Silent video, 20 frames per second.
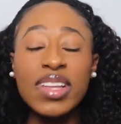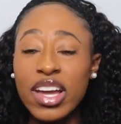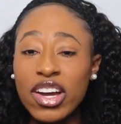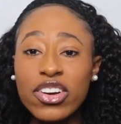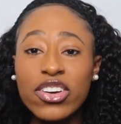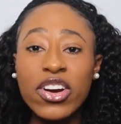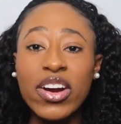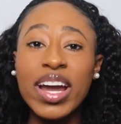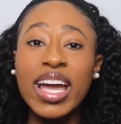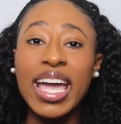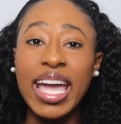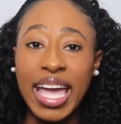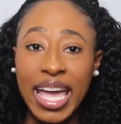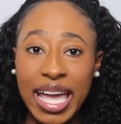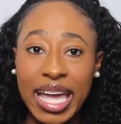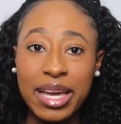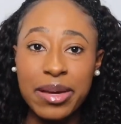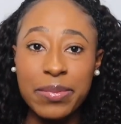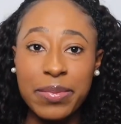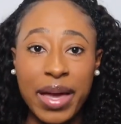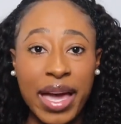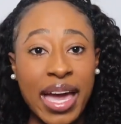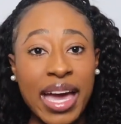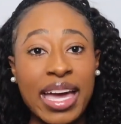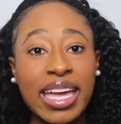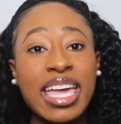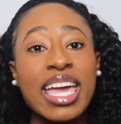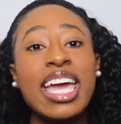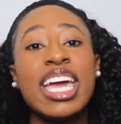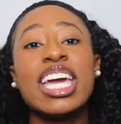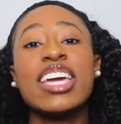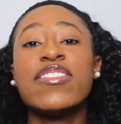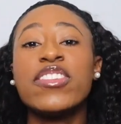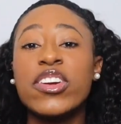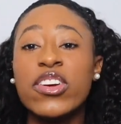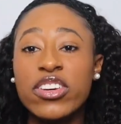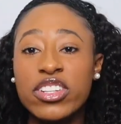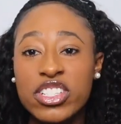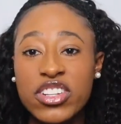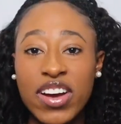a great handbag if
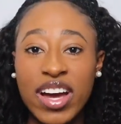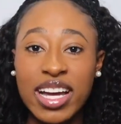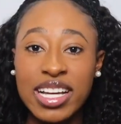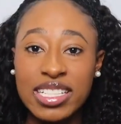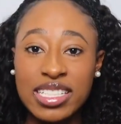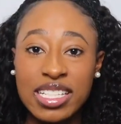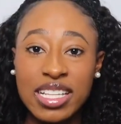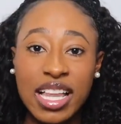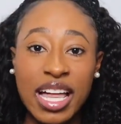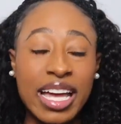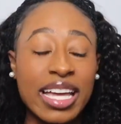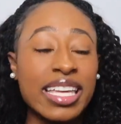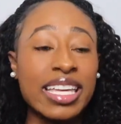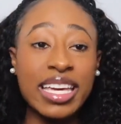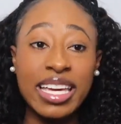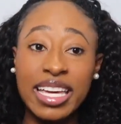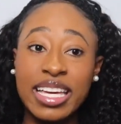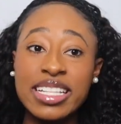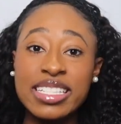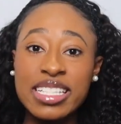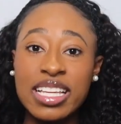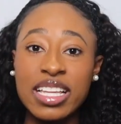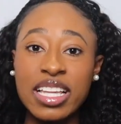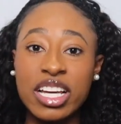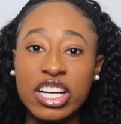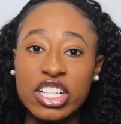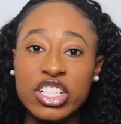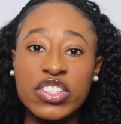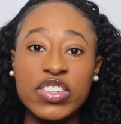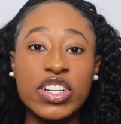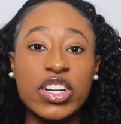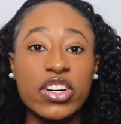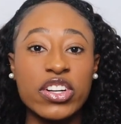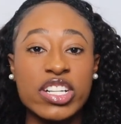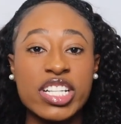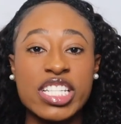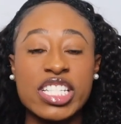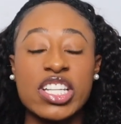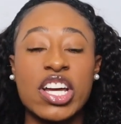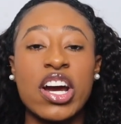you are trying to like get into luxury
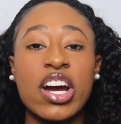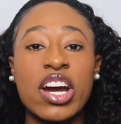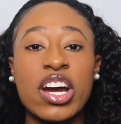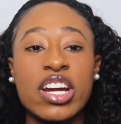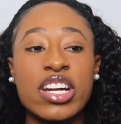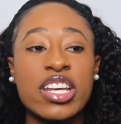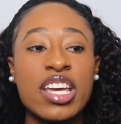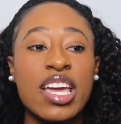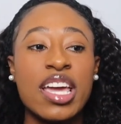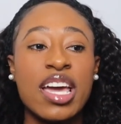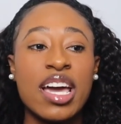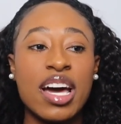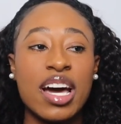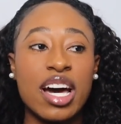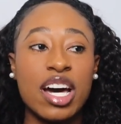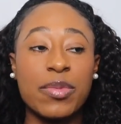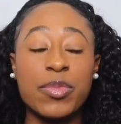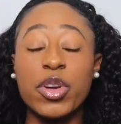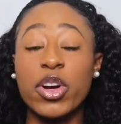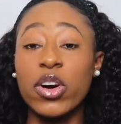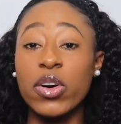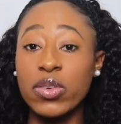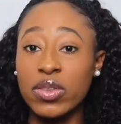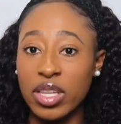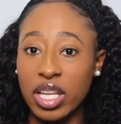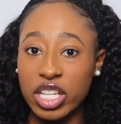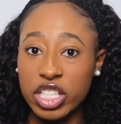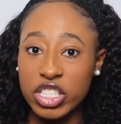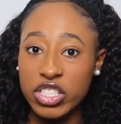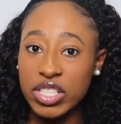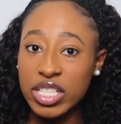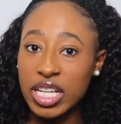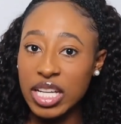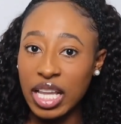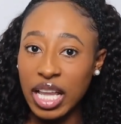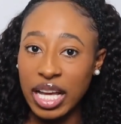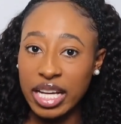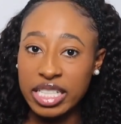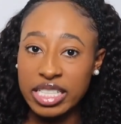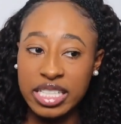or start um, your own luxury
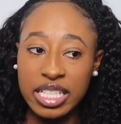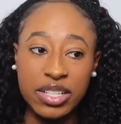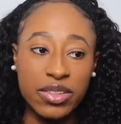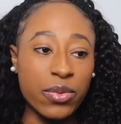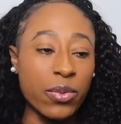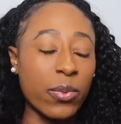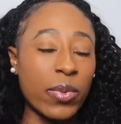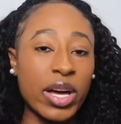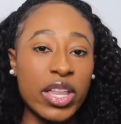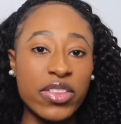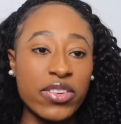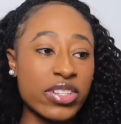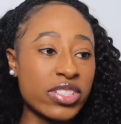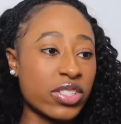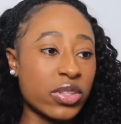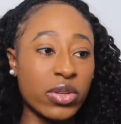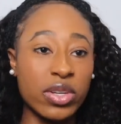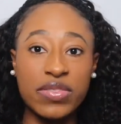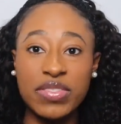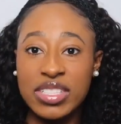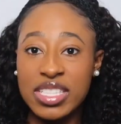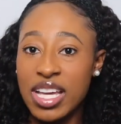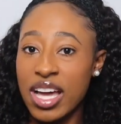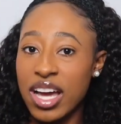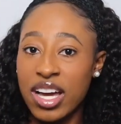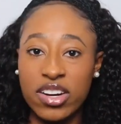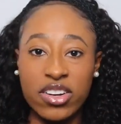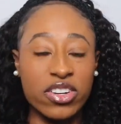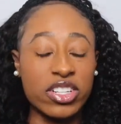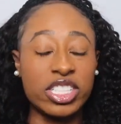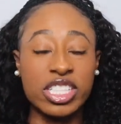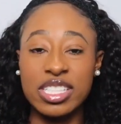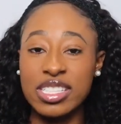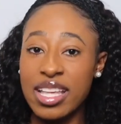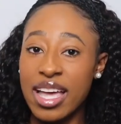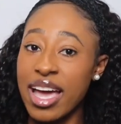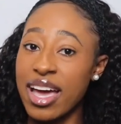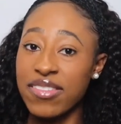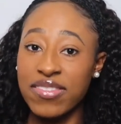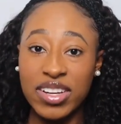collection whether it's Louis Vuitton or
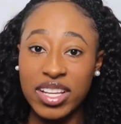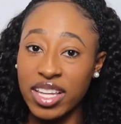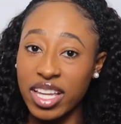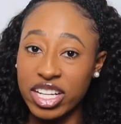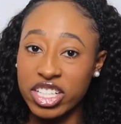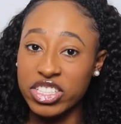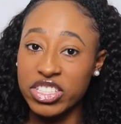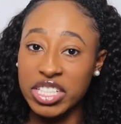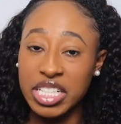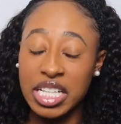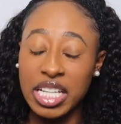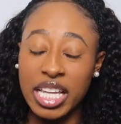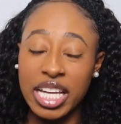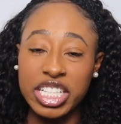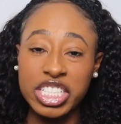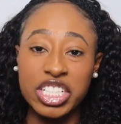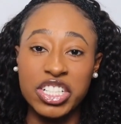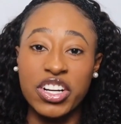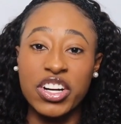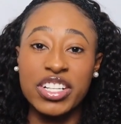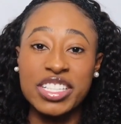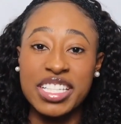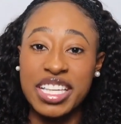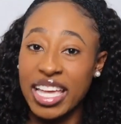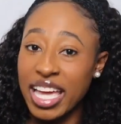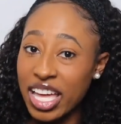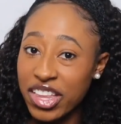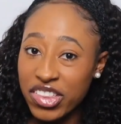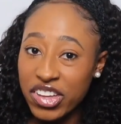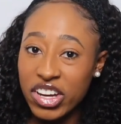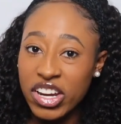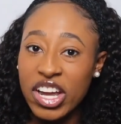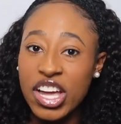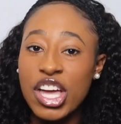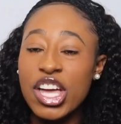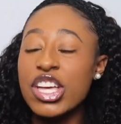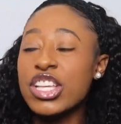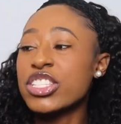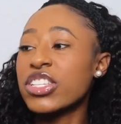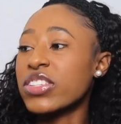just have a luxury collection altogether
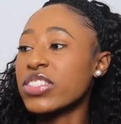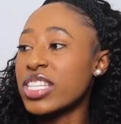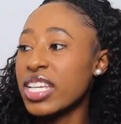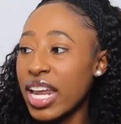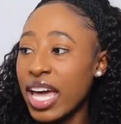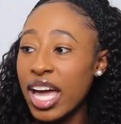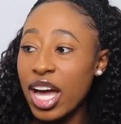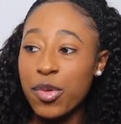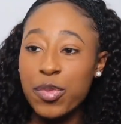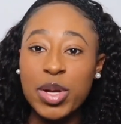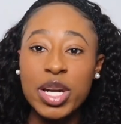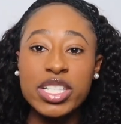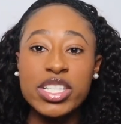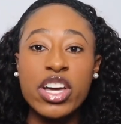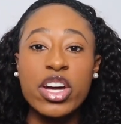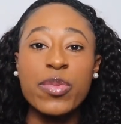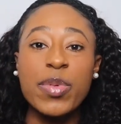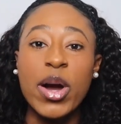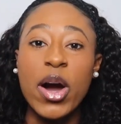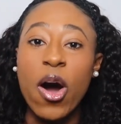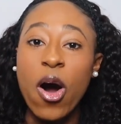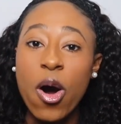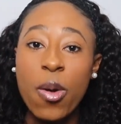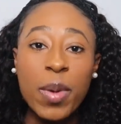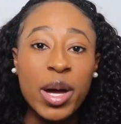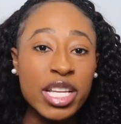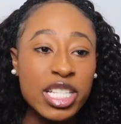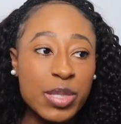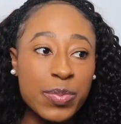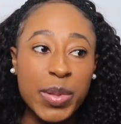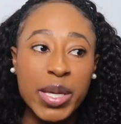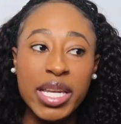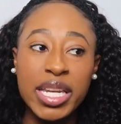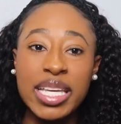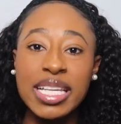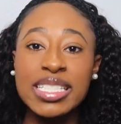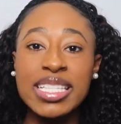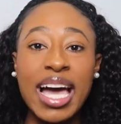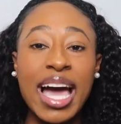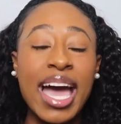so today I'm going to talk about all my
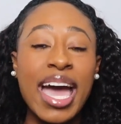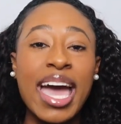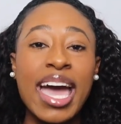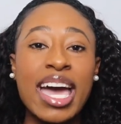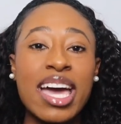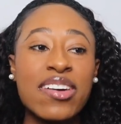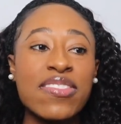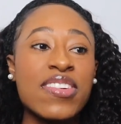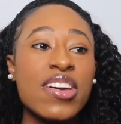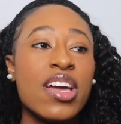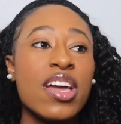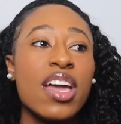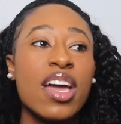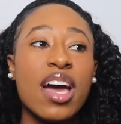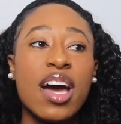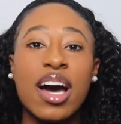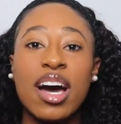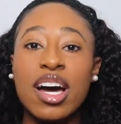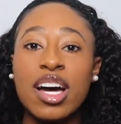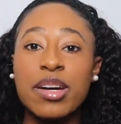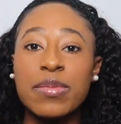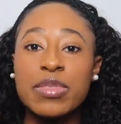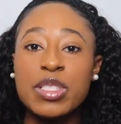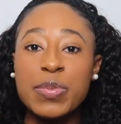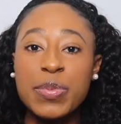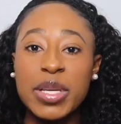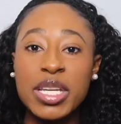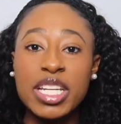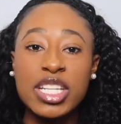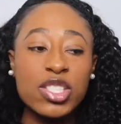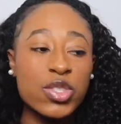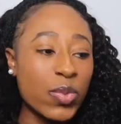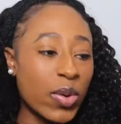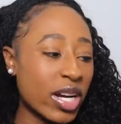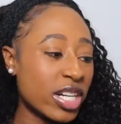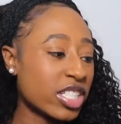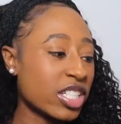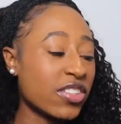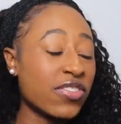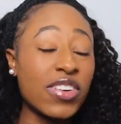speedies I have um, speedies
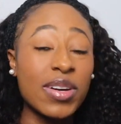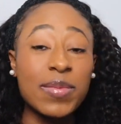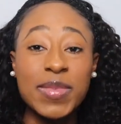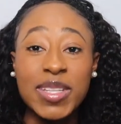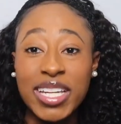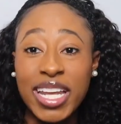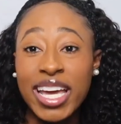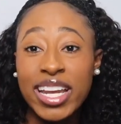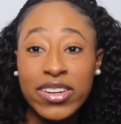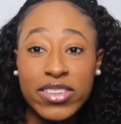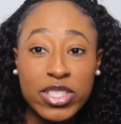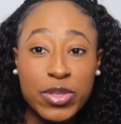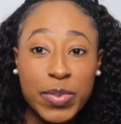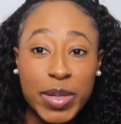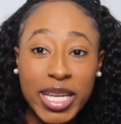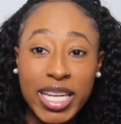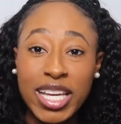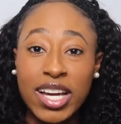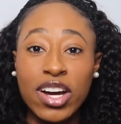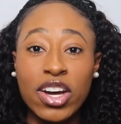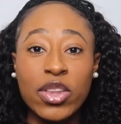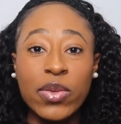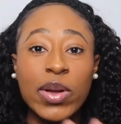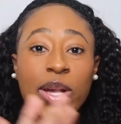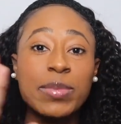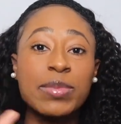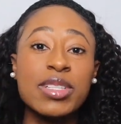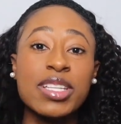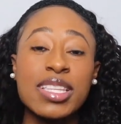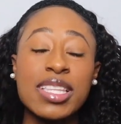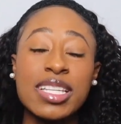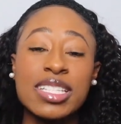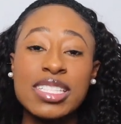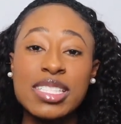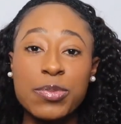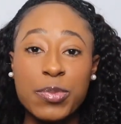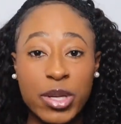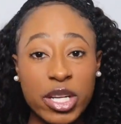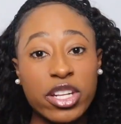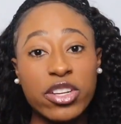ranging from the nano speedy all the way up to the
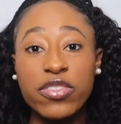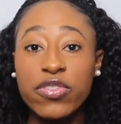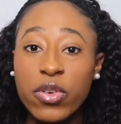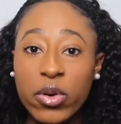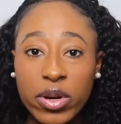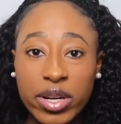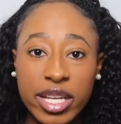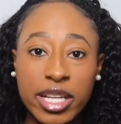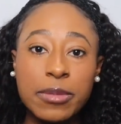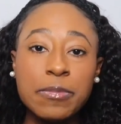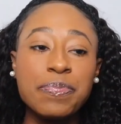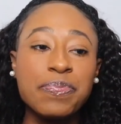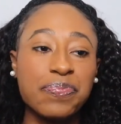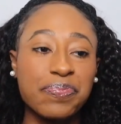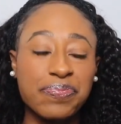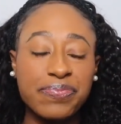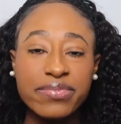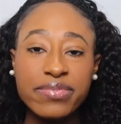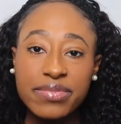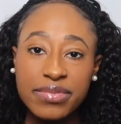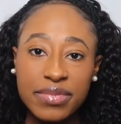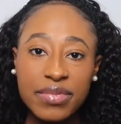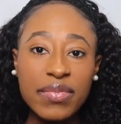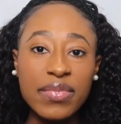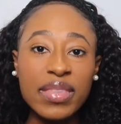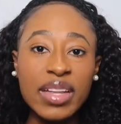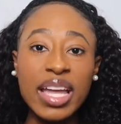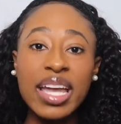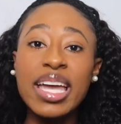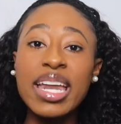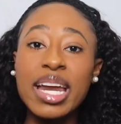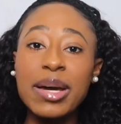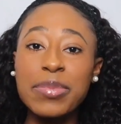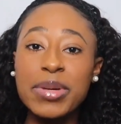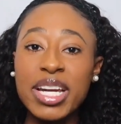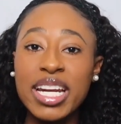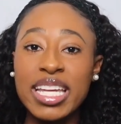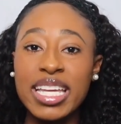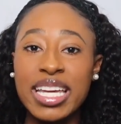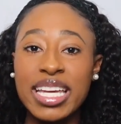speedy 40 and I'm
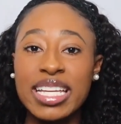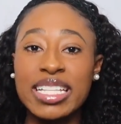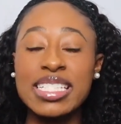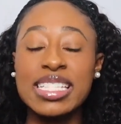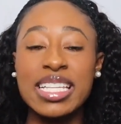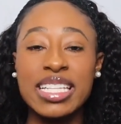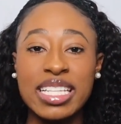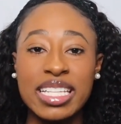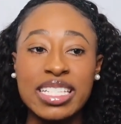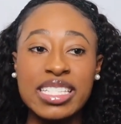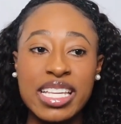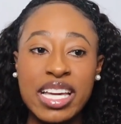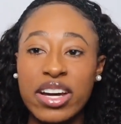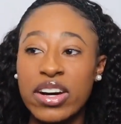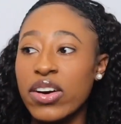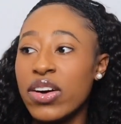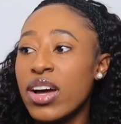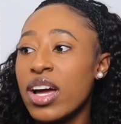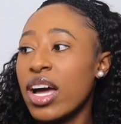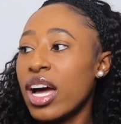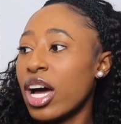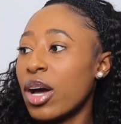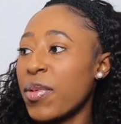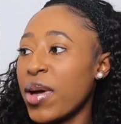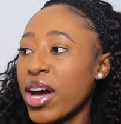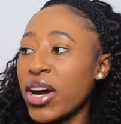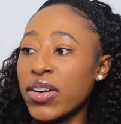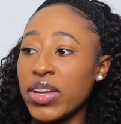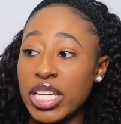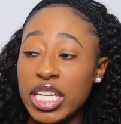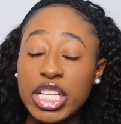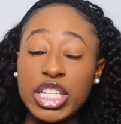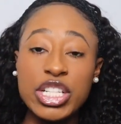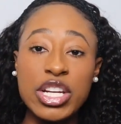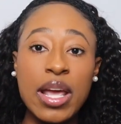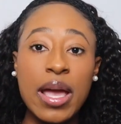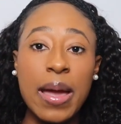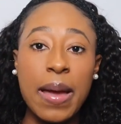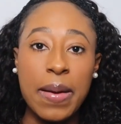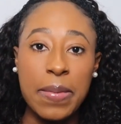gonna get into detail about
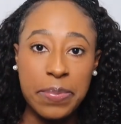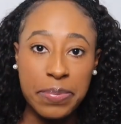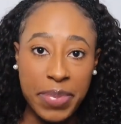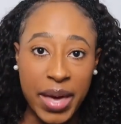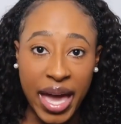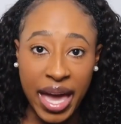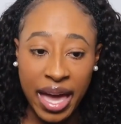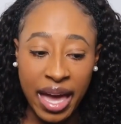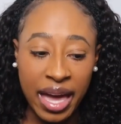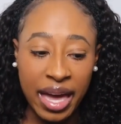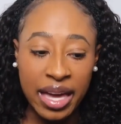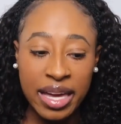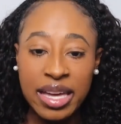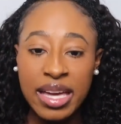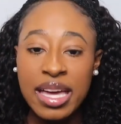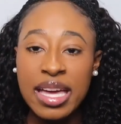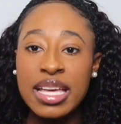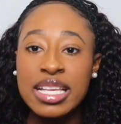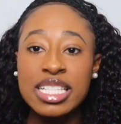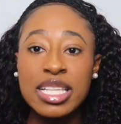each bag.